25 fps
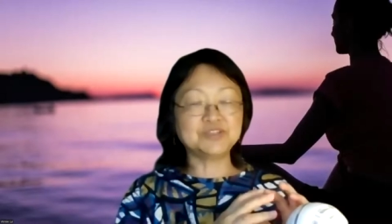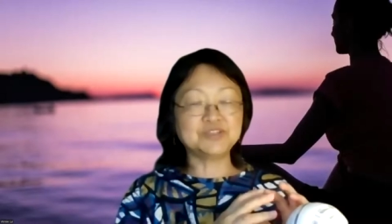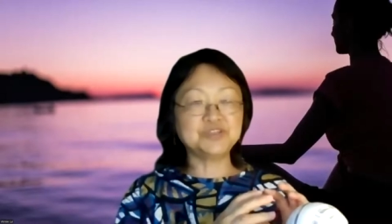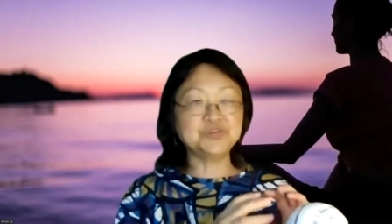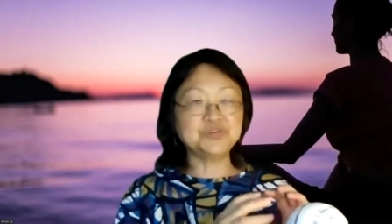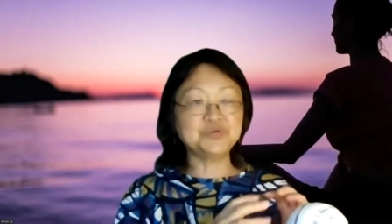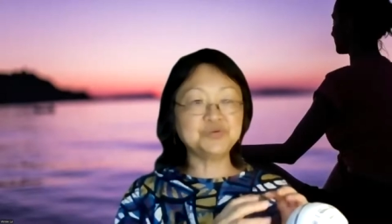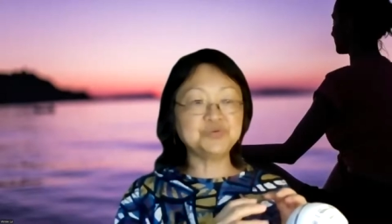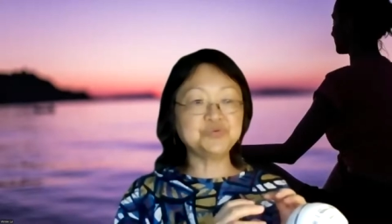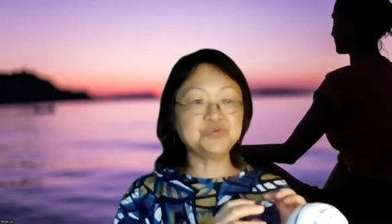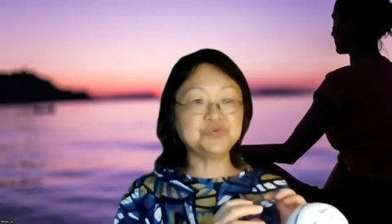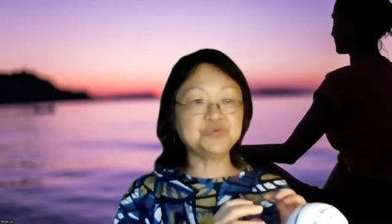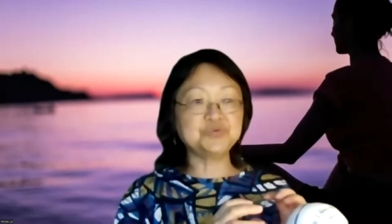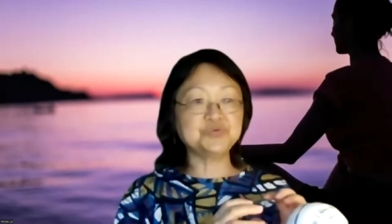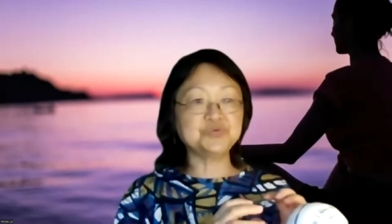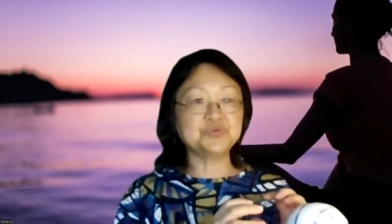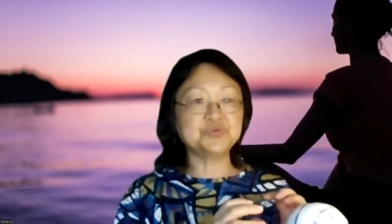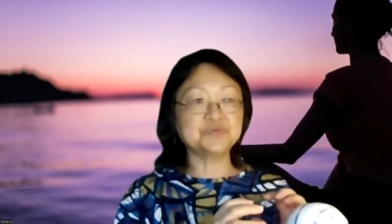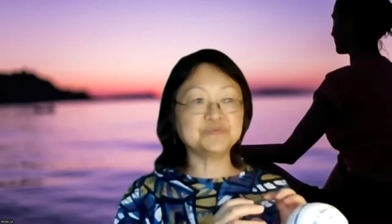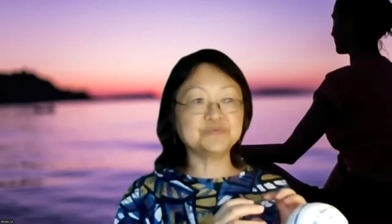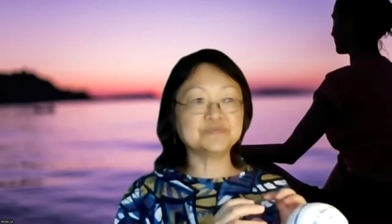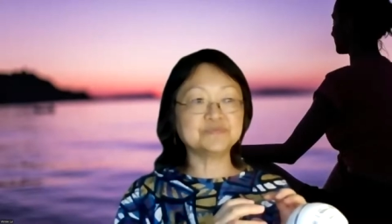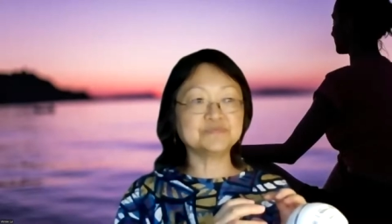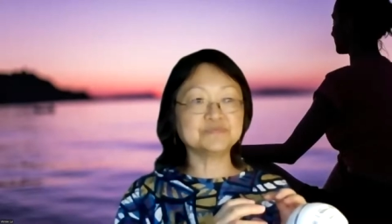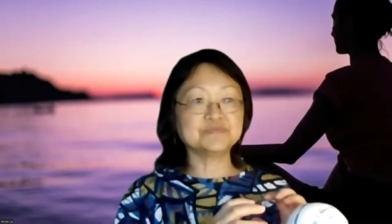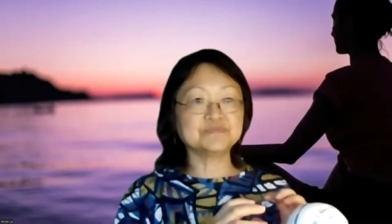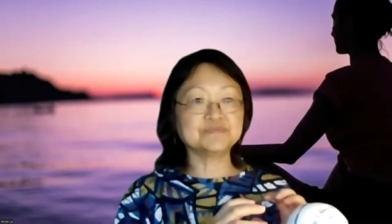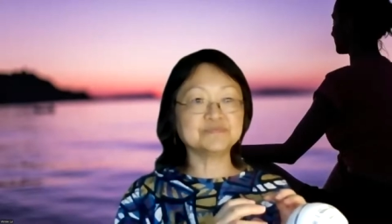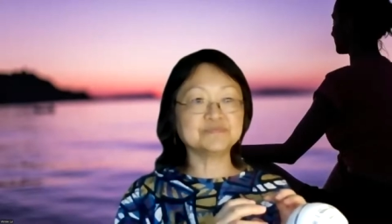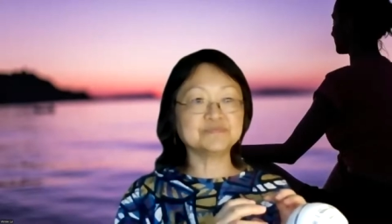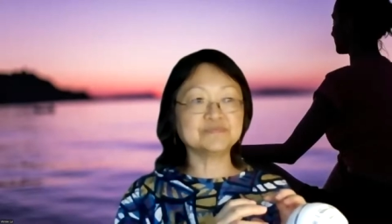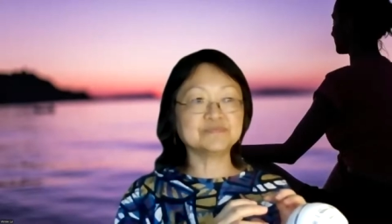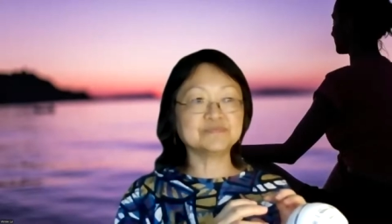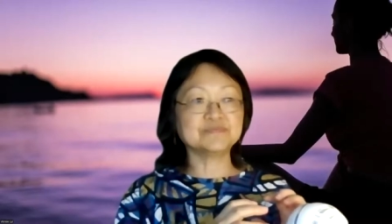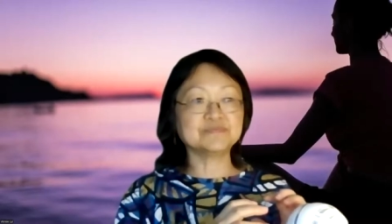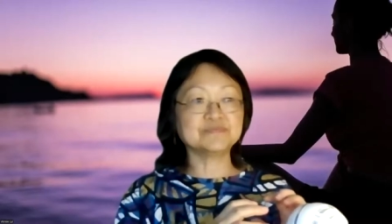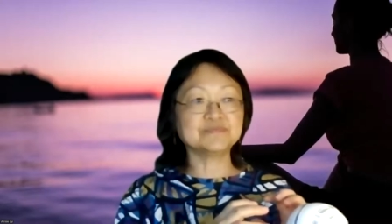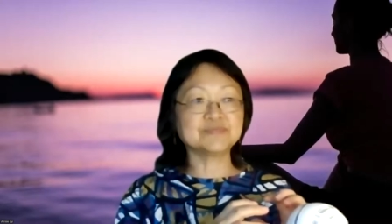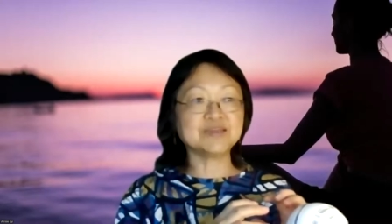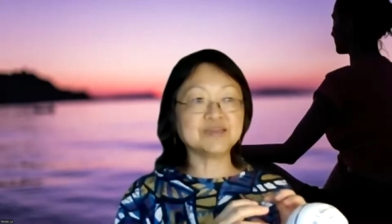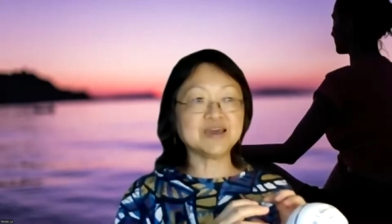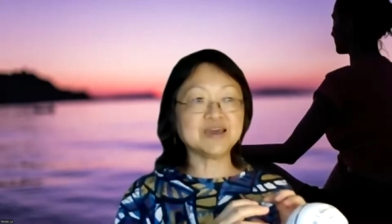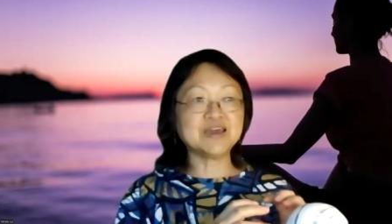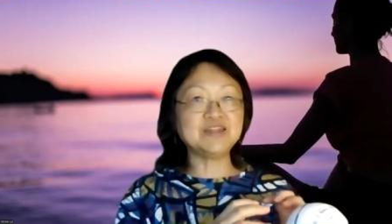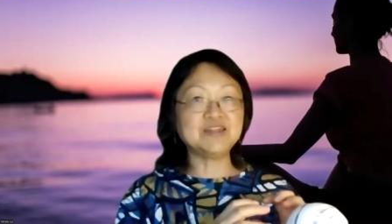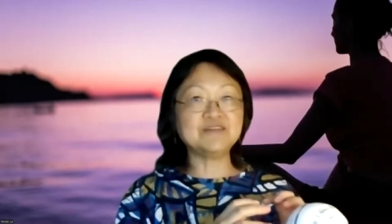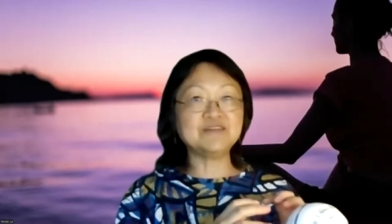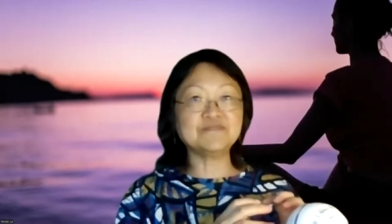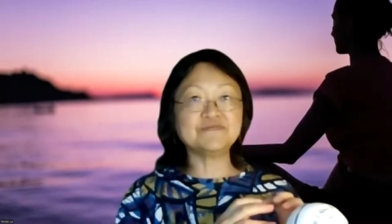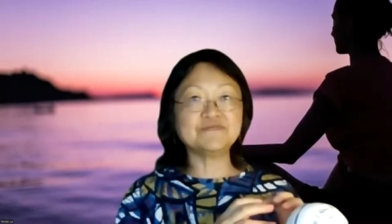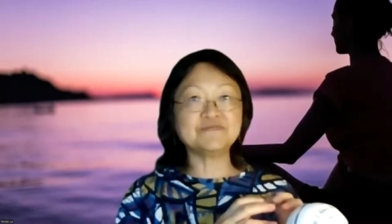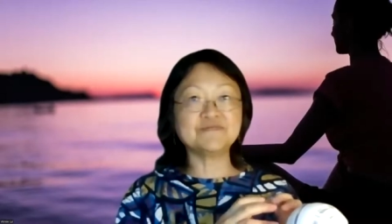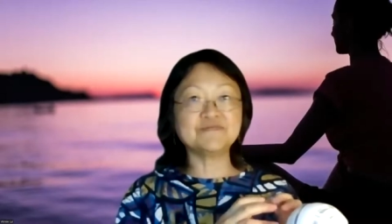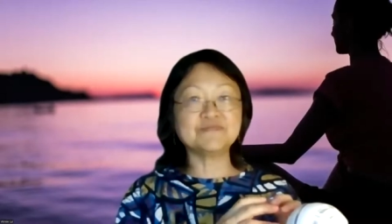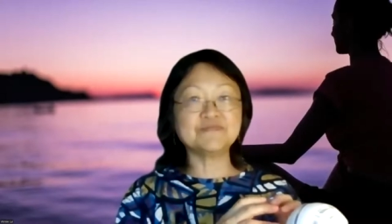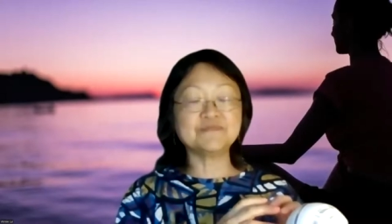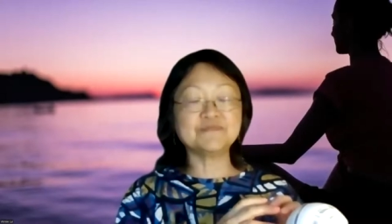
to kind of